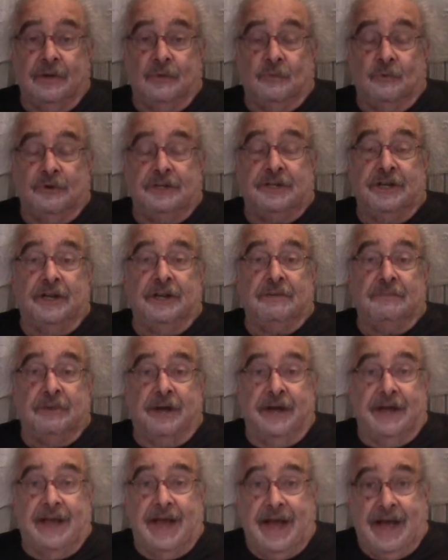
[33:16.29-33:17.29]
were done
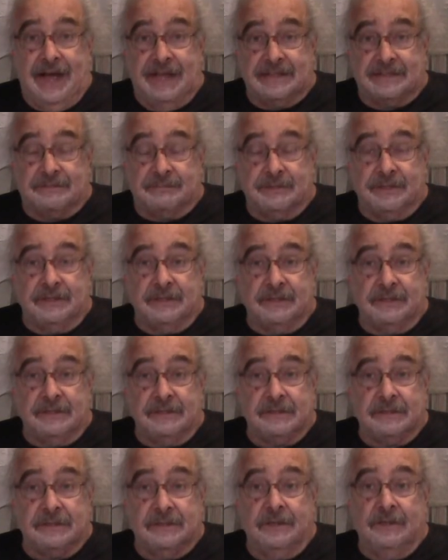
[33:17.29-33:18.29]
by
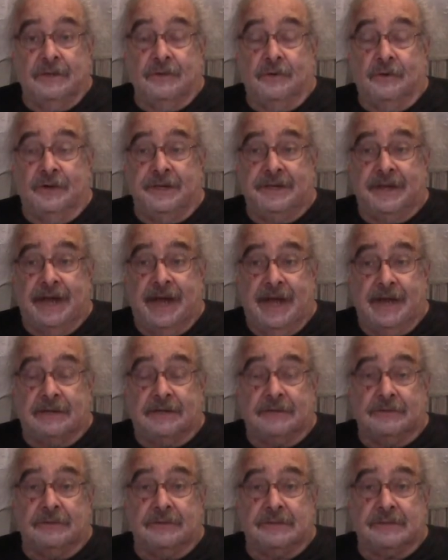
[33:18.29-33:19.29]
hospitals or
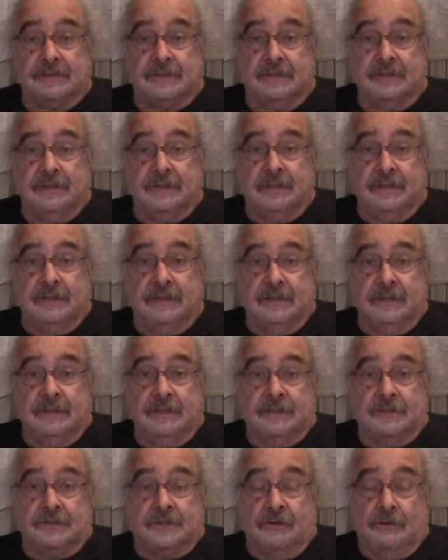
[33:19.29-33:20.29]
doctors.
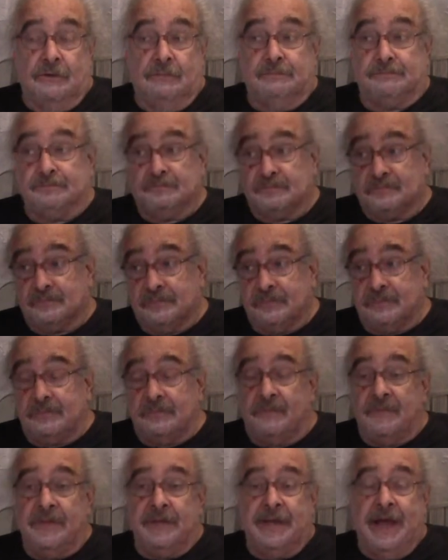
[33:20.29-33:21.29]
So
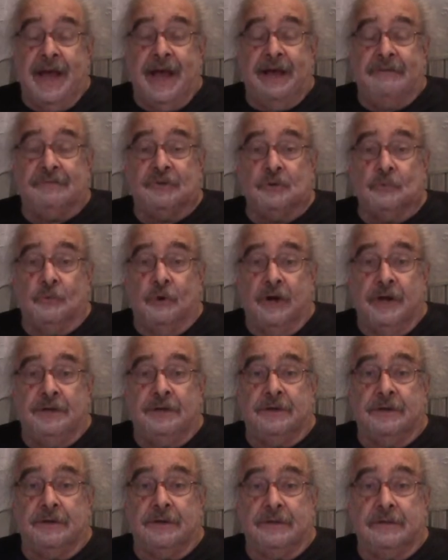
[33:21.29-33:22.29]
you have to
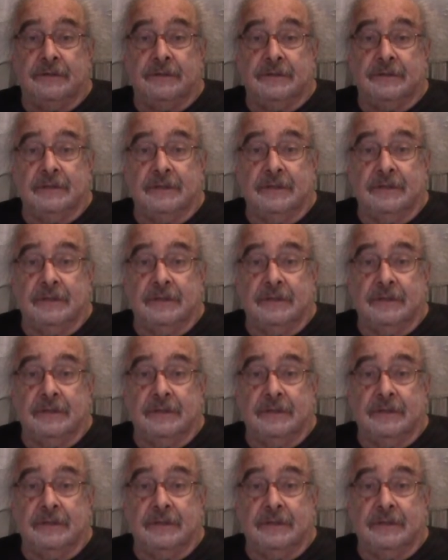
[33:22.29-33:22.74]
wonder